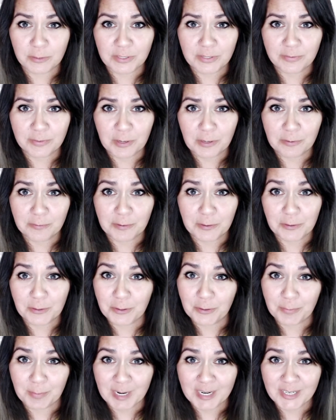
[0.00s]
of all, if you're new
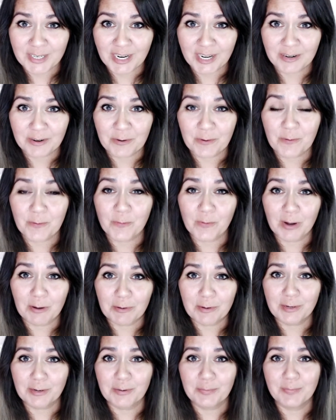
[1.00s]
to my channel,
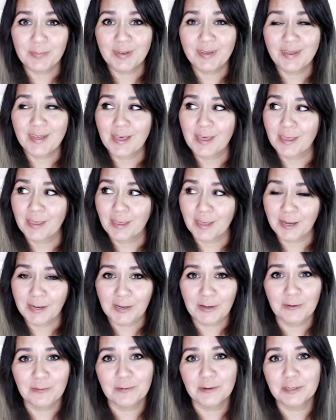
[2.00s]
welcome. Thank
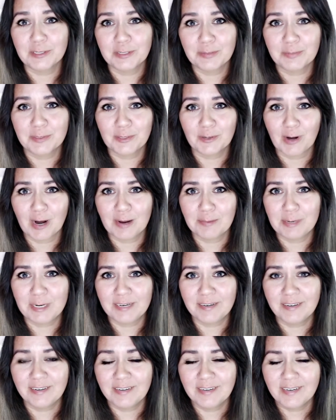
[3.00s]
you for
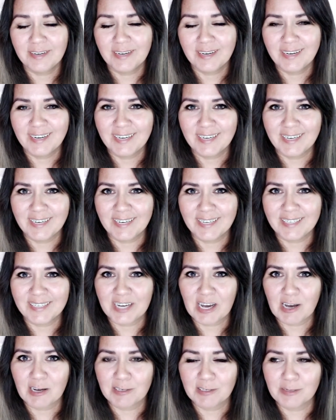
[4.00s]
subscribing. It's
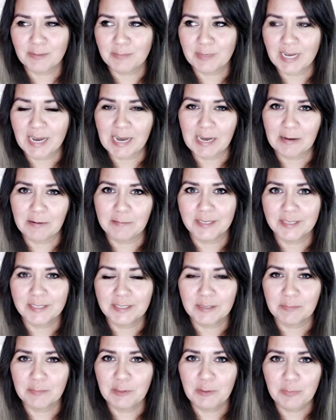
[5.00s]
awesome to have
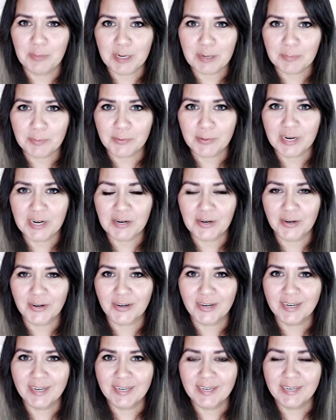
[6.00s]
some new people here,
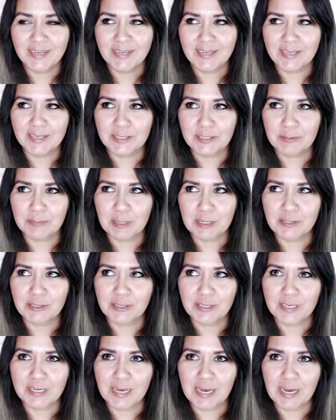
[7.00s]

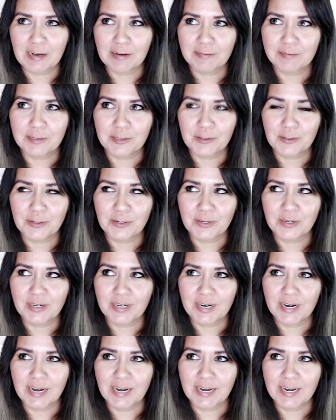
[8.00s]
especially after
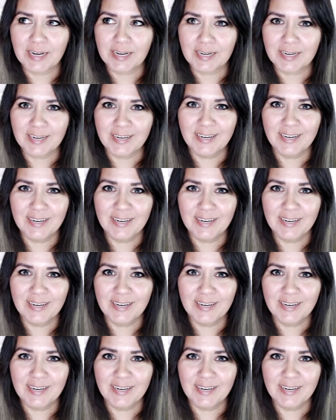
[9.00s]
I